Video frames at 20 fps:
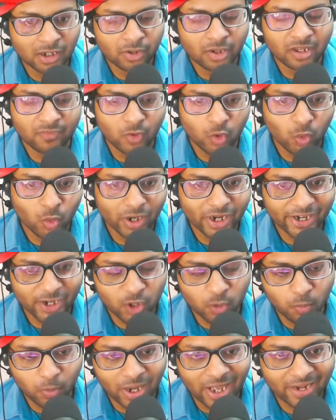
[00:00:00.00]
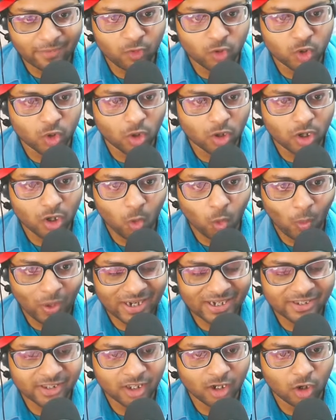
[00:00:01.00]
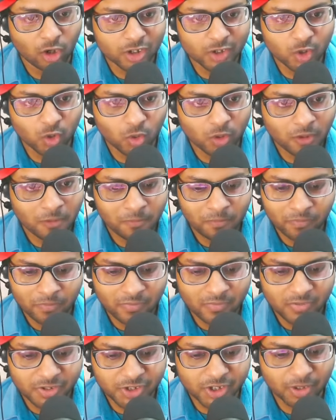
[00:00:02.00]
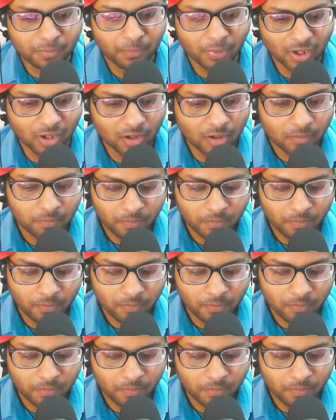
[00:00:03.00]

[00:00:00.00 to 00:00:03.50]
way, if you are a new player, if you don't know what is the lost loot, simple.